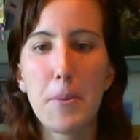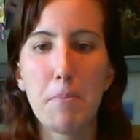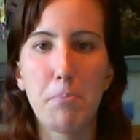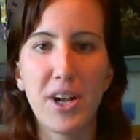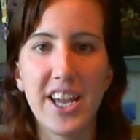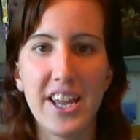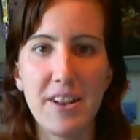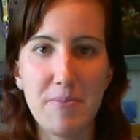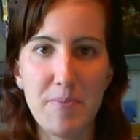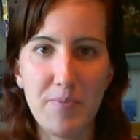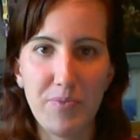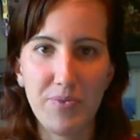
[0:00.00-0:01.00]
but
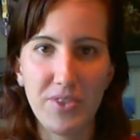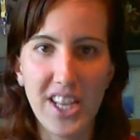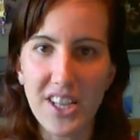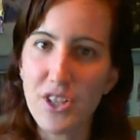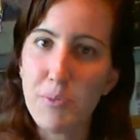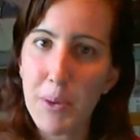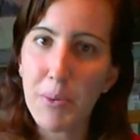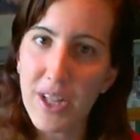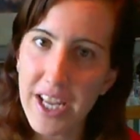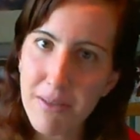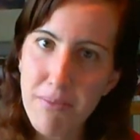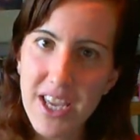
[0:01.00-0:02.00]
then there's people
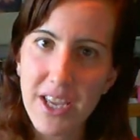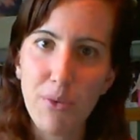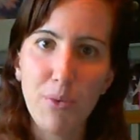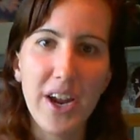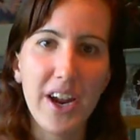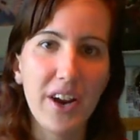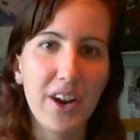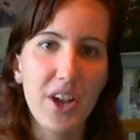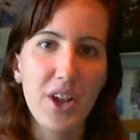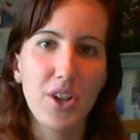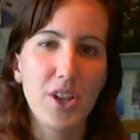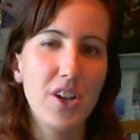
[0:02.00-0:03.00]
like me where,
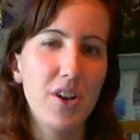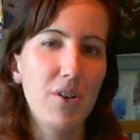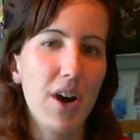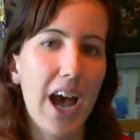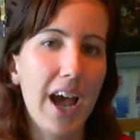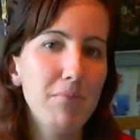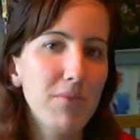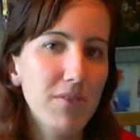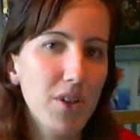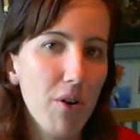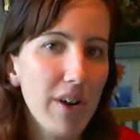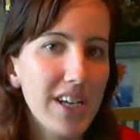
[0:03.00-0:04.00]
you know, I'm
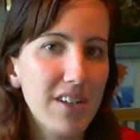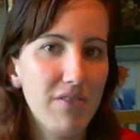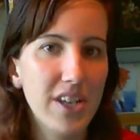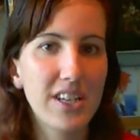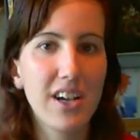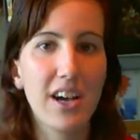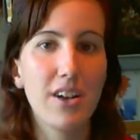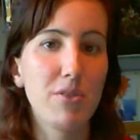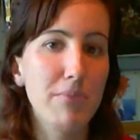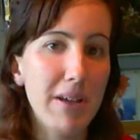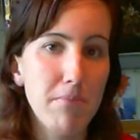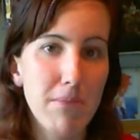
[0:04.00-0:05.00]
going to VidCon, or
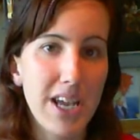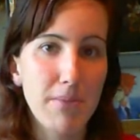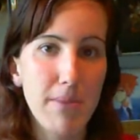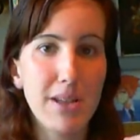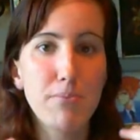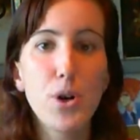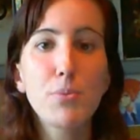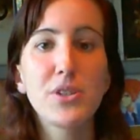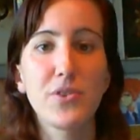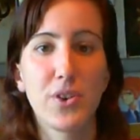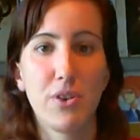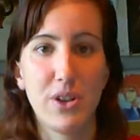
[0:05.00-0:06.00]
my main
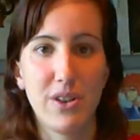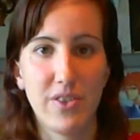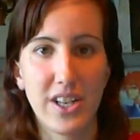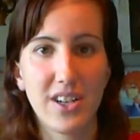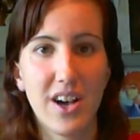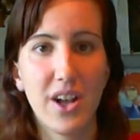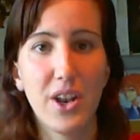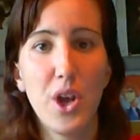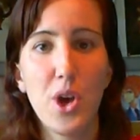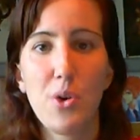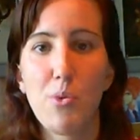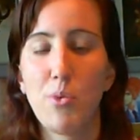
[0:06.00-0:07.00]
purpose for going to VidCon
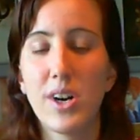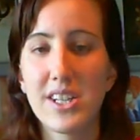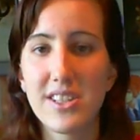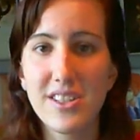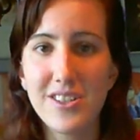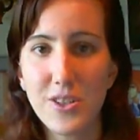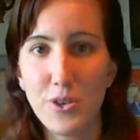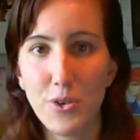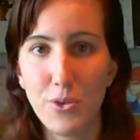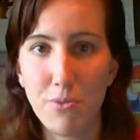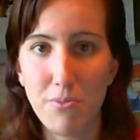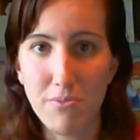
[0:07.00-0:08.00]
was
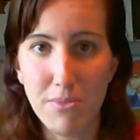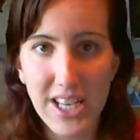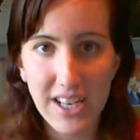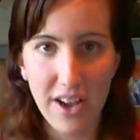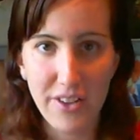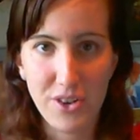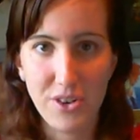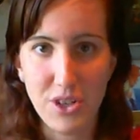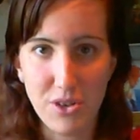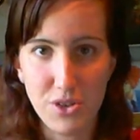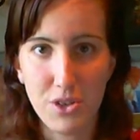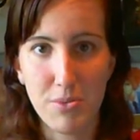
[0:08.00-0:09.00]
to meet other
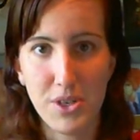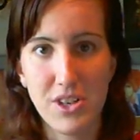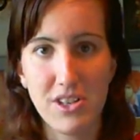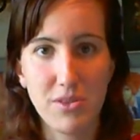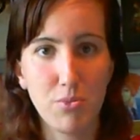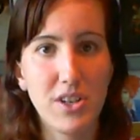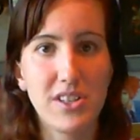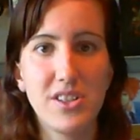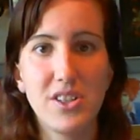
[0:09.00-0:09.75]
YouTubers, was